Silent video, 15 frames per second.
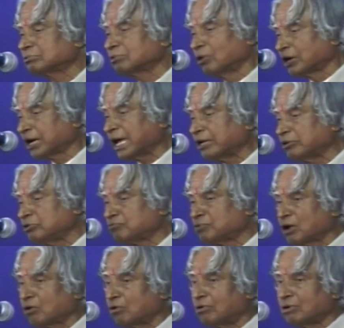Okay, do you
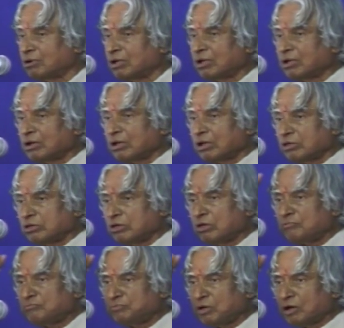follow?
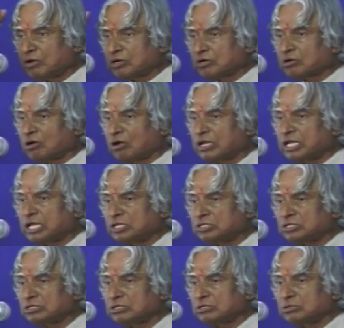Yes. If you are in college,
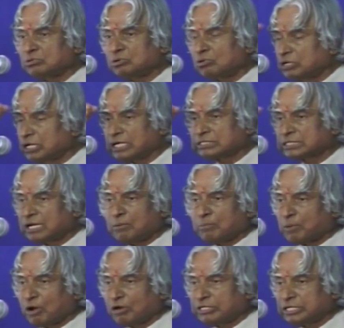you don't excel in
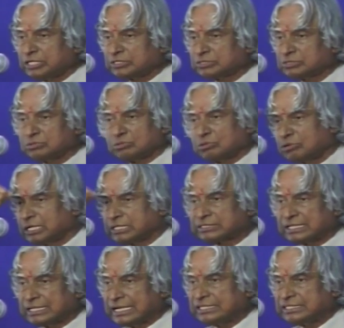politics, you don't
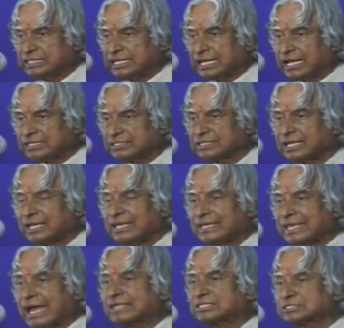excel in anything else
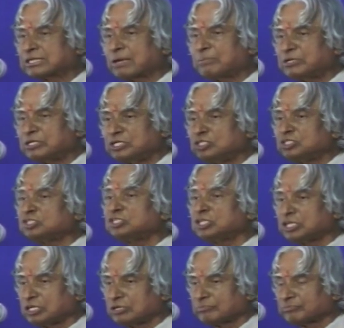except
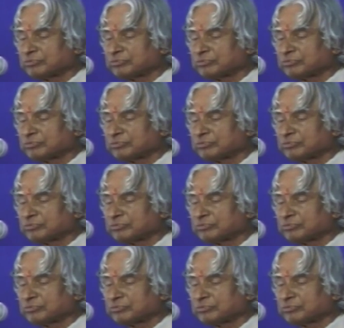engineering.